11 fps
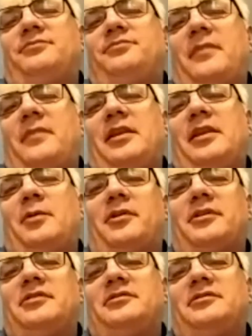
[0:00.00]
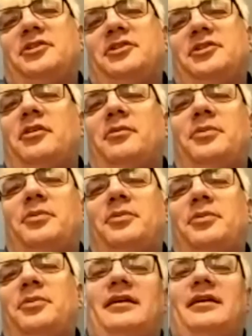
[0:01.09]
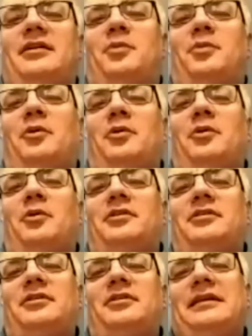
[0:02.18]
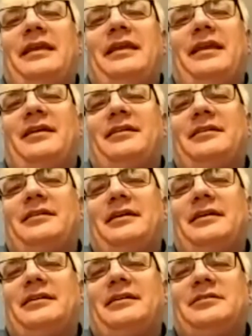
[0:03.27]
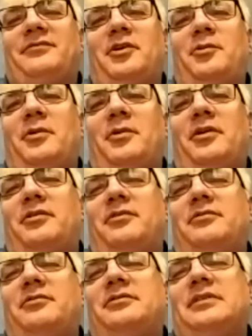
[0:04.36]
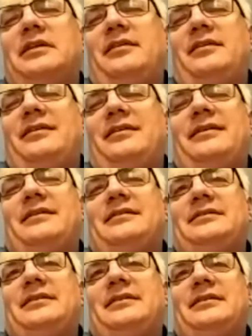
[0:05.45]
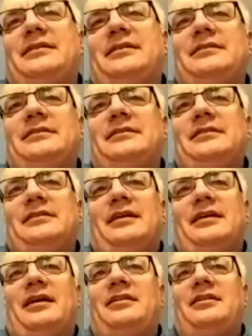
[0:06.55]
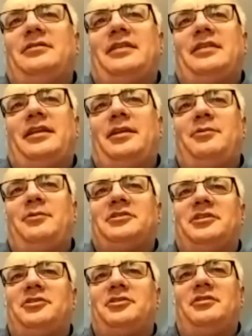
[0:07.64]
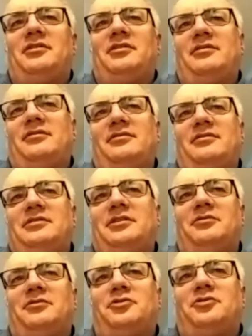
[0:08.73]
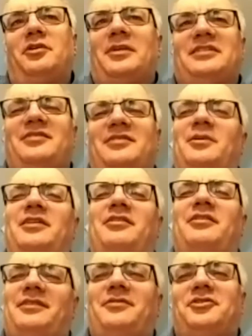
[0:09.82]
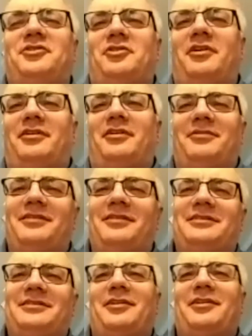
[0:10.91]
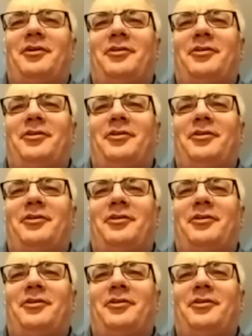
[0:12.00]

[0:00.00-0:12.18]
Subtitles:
networkers in Europe, out of Poland, and he's very well known. And I didn't think he was going to, join me. I said, why not? Give it a shot, right? It's like a lottery,